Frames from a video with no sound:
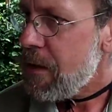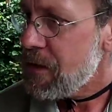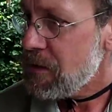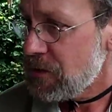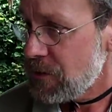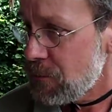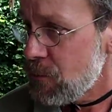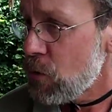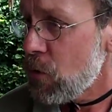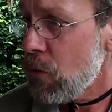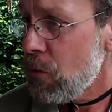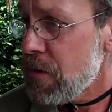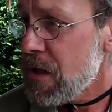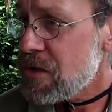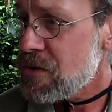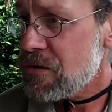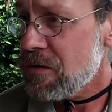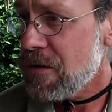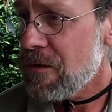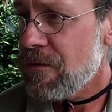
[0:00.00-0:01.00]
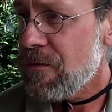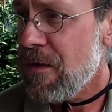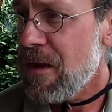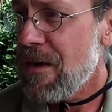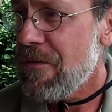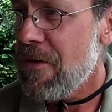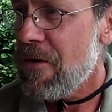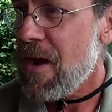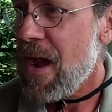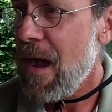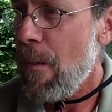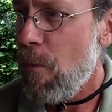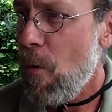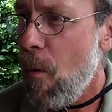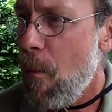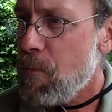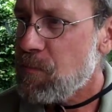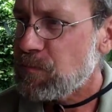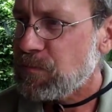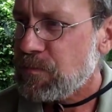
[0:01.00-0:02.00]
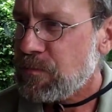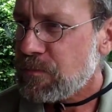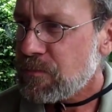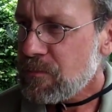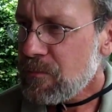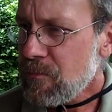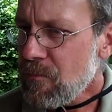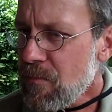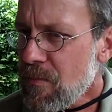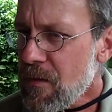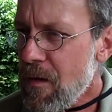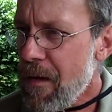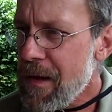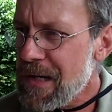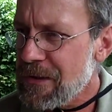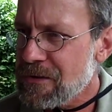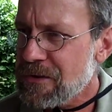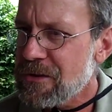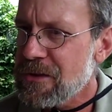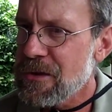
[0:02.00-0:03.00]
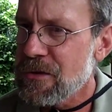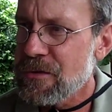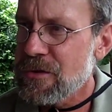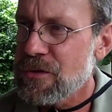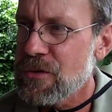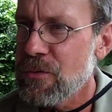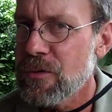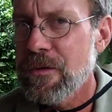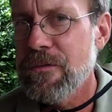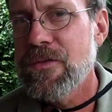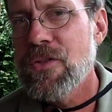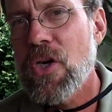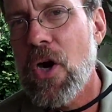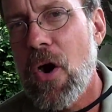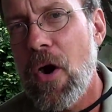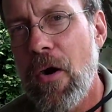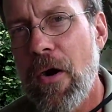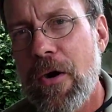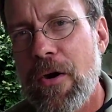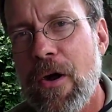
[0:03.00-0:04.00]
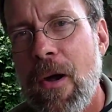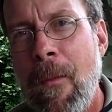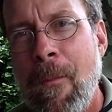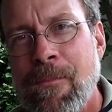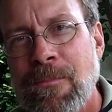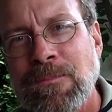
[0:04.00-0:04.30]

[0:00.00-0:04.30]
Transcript: is a more richly flavored apple. It's still sort of tart,